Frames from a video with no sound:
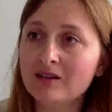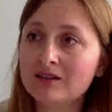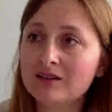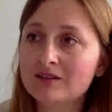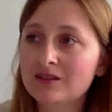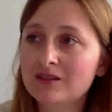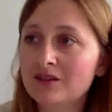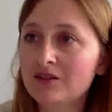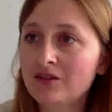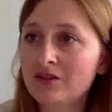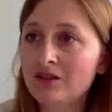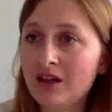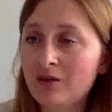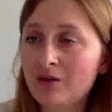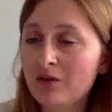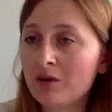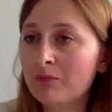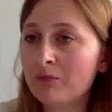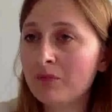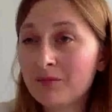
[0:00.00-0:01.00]
So today
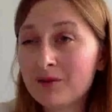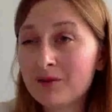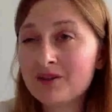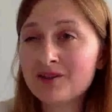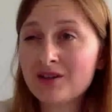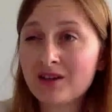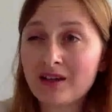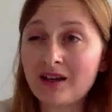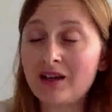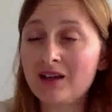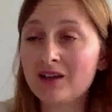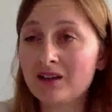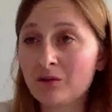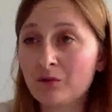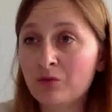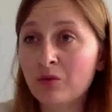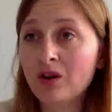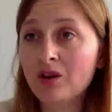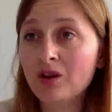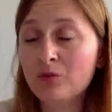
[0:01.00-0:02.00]
we're publishing
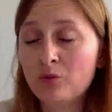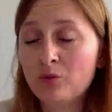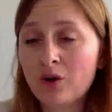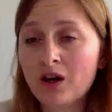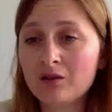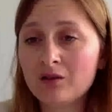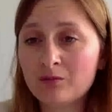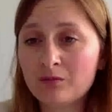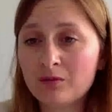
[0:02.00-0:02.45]
worldwide,